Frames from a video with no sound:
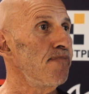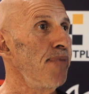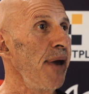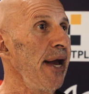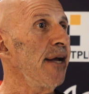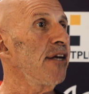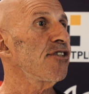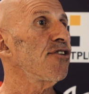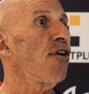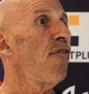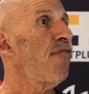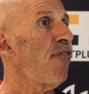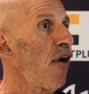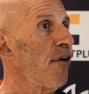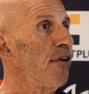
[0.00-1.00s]
big so
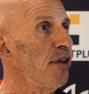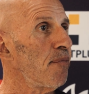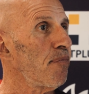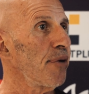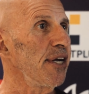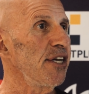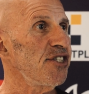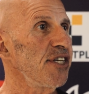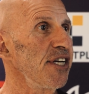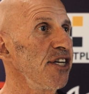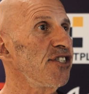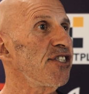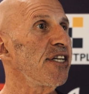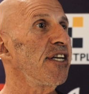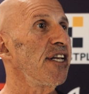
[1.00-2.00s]
far in the
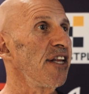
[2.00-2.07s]
preseason.